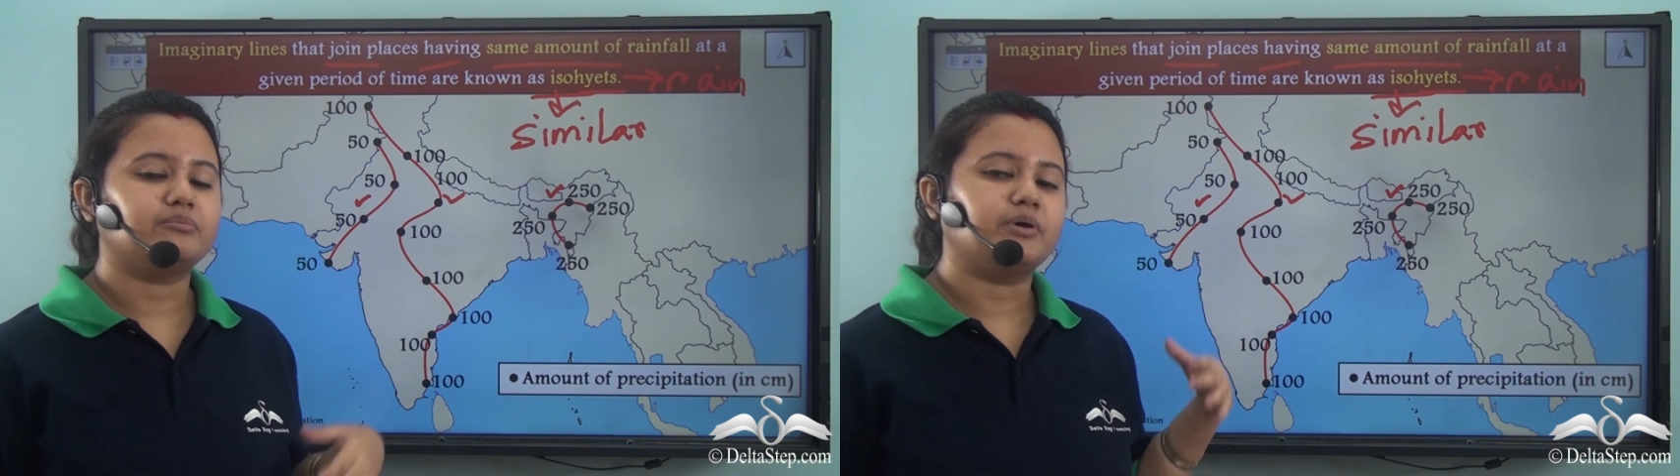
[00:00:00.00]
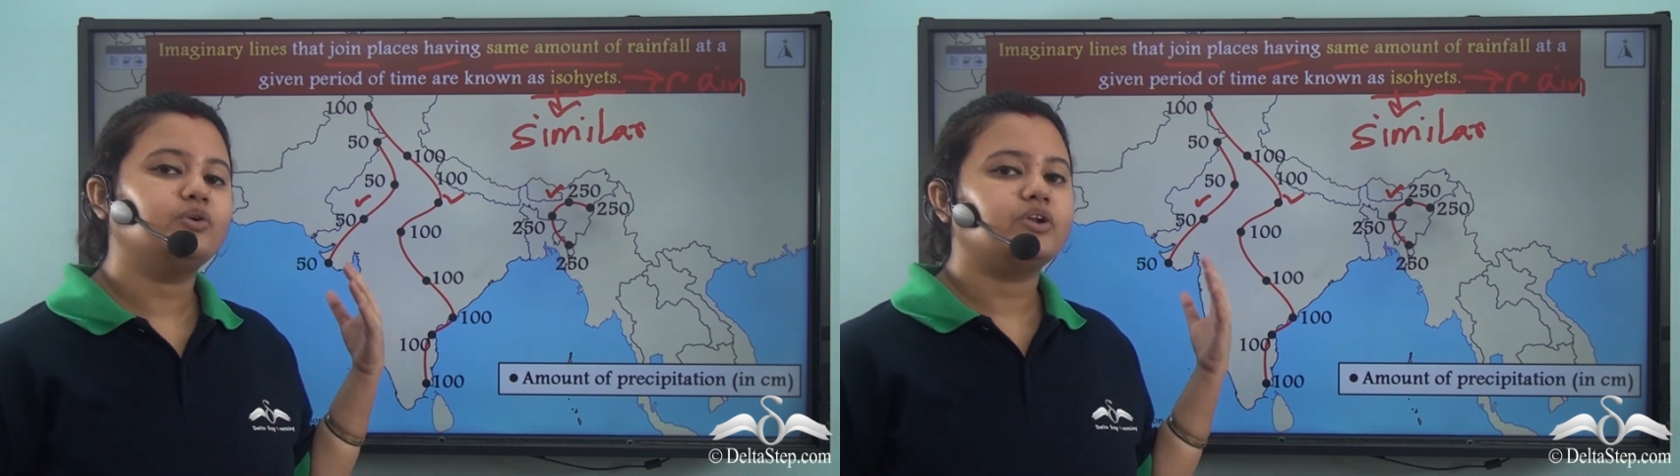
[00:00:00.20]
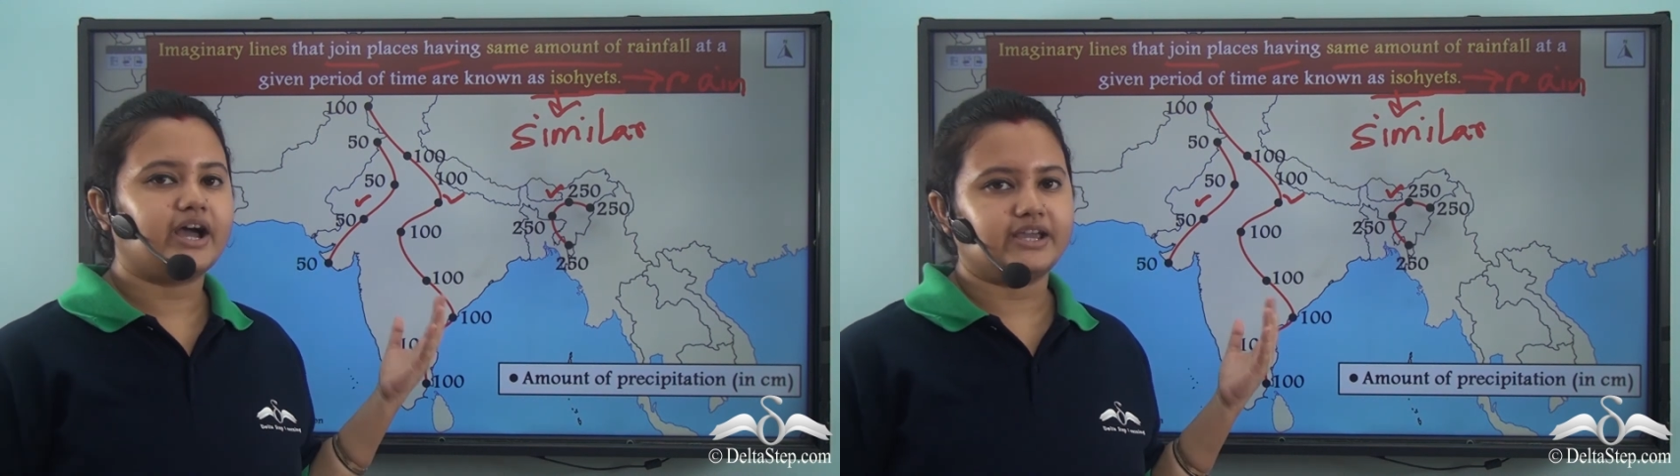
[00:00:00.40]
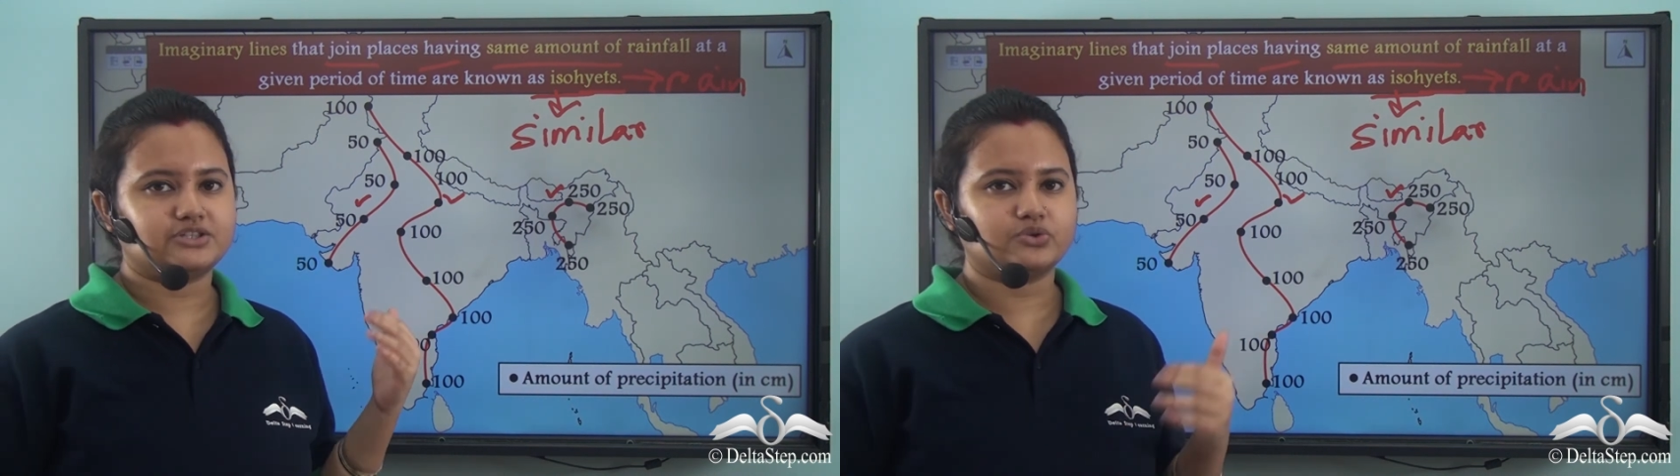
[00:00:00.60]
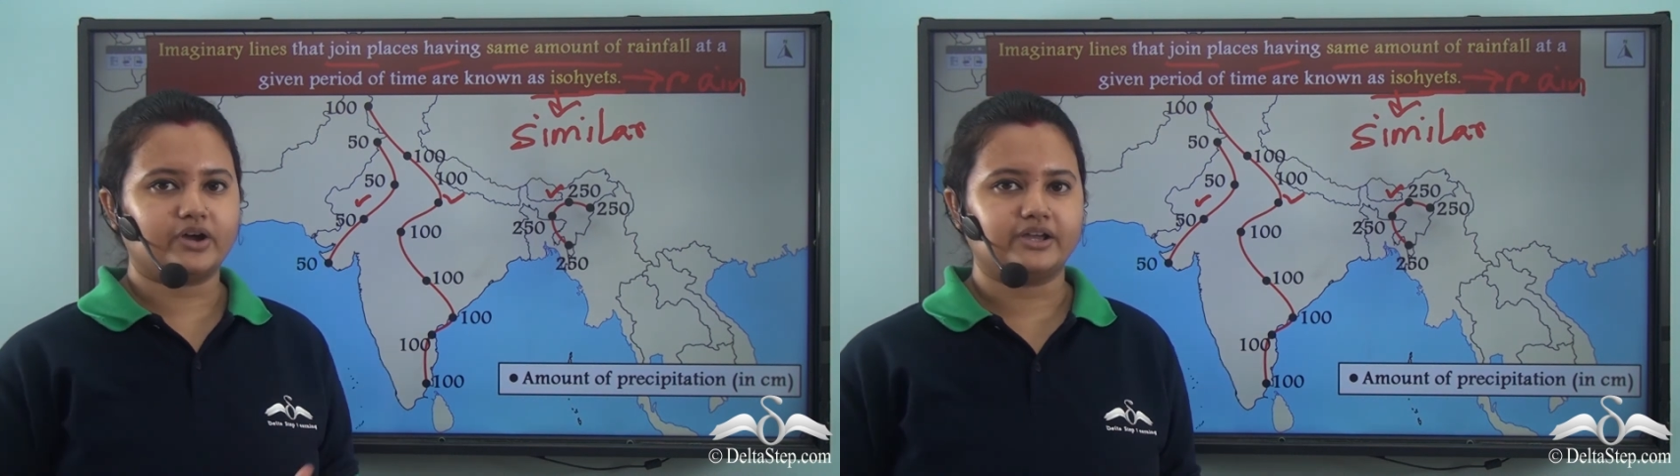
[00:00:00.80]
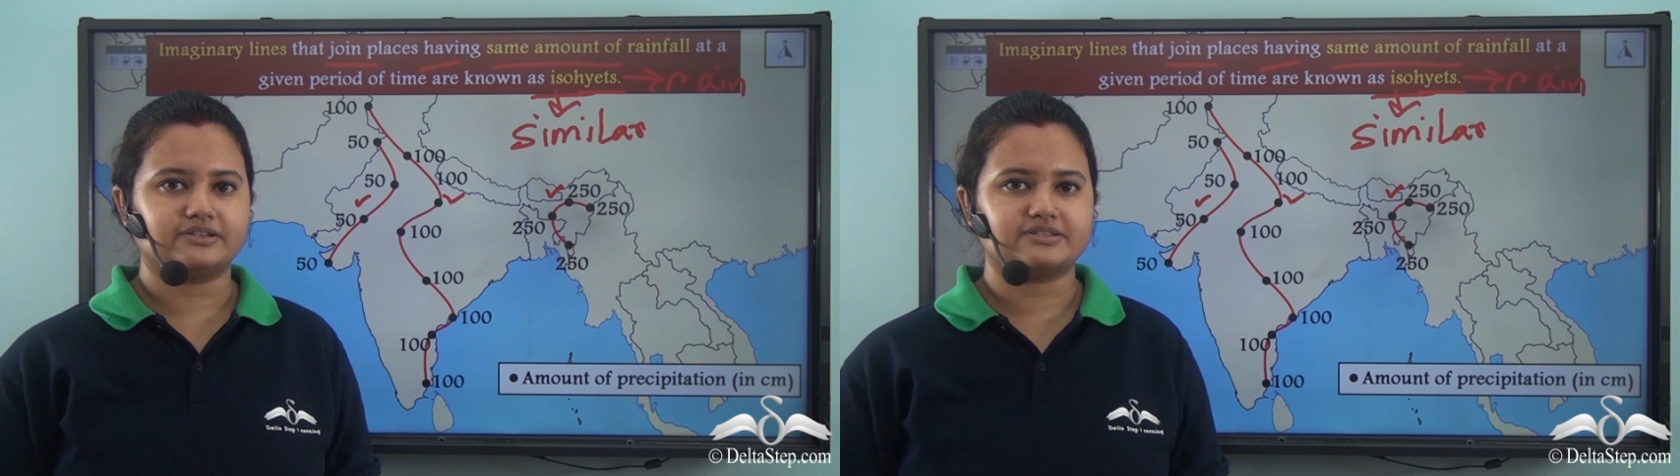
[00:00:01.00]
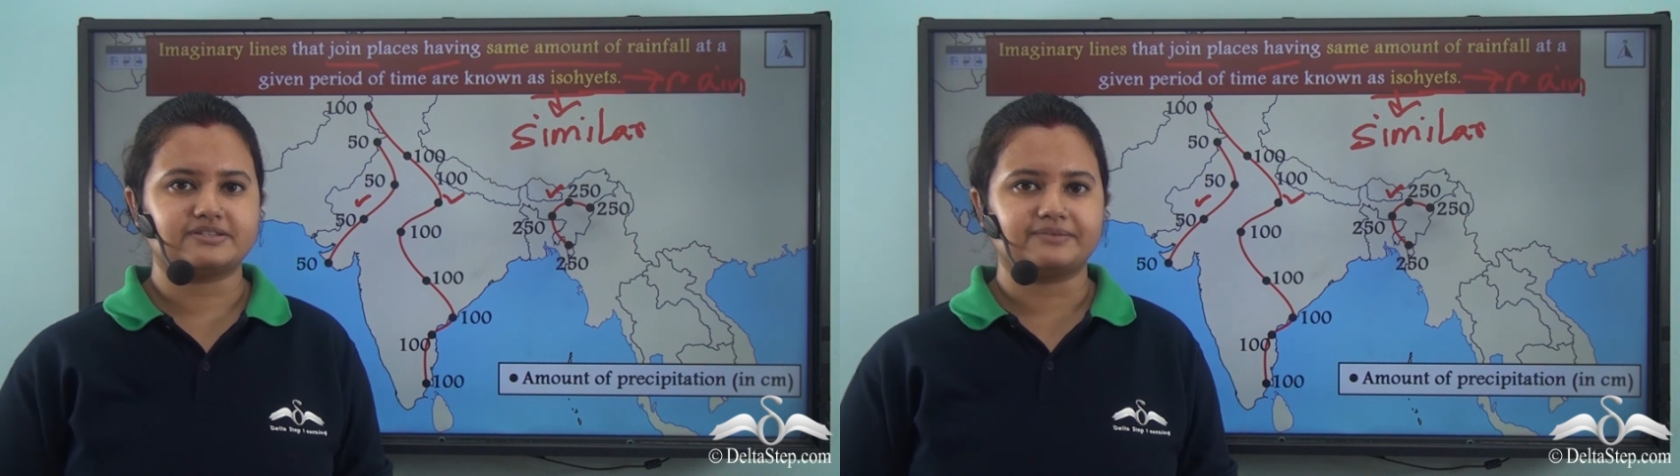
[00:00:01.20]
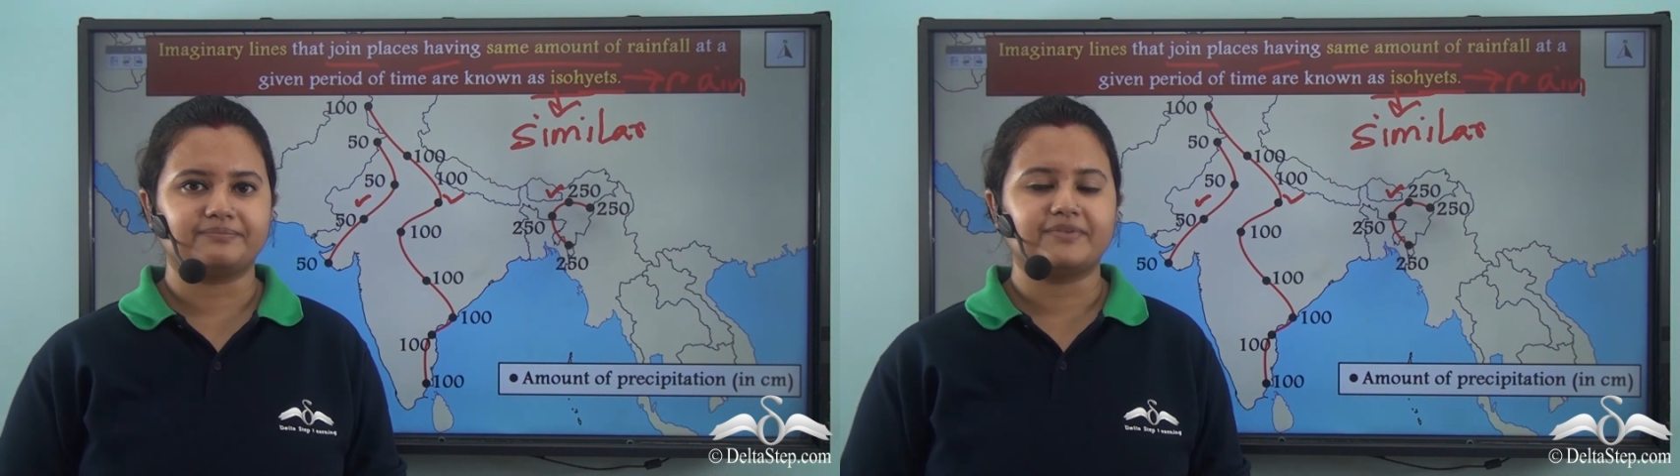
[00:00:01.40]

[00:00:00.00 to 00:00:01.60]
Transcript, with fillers: about isohyets.